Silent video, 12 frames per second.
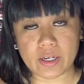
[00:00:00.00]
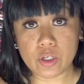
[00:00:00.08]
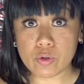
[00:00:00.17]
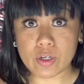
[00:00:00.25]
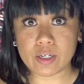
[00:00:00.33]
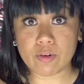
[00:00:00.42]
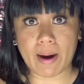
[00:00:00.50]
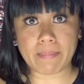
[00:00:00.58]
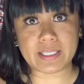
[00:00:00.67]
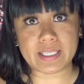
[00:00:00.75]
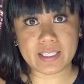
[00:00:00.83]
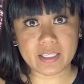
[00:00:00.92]
You can grab a
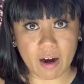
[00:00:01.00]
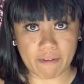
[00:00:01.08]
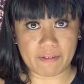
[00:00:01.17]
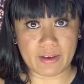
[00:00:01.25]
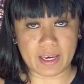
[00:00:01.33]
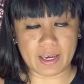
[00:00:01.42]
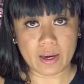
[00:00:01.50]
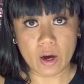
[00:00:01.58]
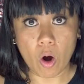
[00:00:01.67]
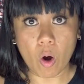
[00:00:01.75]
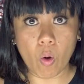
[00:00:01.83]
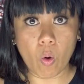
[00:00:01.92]
stuffy
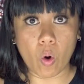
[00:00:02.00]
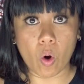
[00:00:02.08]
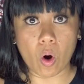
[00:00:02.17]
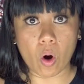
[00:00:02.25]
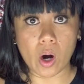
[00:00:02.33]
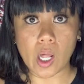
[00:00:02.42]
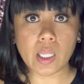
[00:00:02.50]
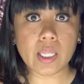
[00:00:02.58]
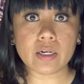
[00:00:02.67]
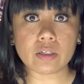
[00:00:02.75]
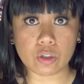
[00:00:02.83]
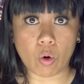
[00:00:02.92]
or a
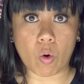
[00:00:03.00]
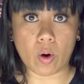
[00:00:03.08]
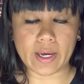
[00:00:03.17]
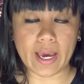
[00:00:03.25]
little toy